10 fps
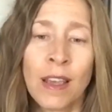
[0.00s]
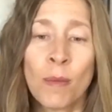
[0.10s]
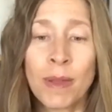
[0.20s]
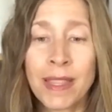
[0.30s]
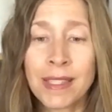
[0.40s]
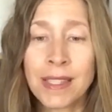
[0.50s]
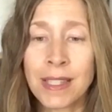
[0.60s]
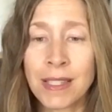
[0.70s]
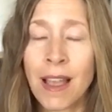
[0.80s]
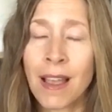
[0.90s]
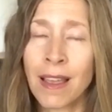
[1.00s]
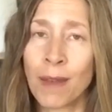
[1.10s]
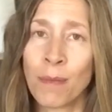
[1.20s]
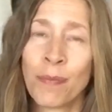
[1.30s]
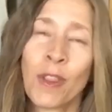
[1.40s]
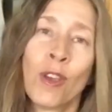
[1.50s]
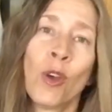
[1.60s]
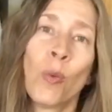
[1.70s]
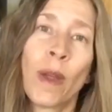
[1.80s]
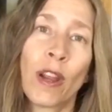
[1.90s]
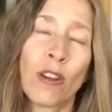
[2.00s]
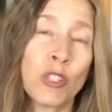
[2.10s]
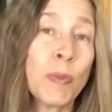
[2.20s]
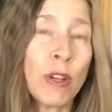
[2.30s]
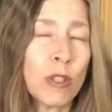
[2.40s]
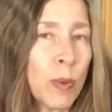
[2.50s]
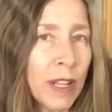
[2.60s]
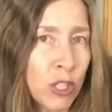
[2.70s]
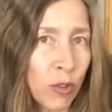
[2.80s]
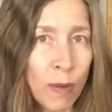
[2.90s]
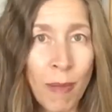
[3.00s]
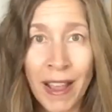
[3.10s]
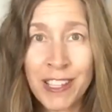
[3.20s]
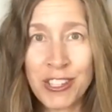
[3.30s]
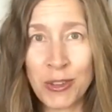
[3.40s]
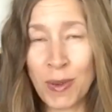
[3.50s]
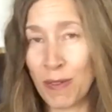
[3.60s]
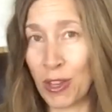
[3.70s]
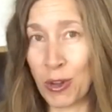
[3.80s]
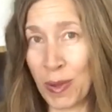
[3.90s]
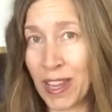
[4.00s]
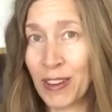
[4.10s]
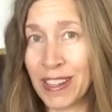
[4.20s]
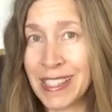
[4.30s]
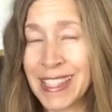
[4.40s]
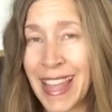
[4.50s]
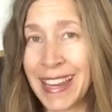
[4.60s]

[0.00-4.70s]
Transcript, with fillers: But this is a time where Spirit's wanting to remind you of the coherence that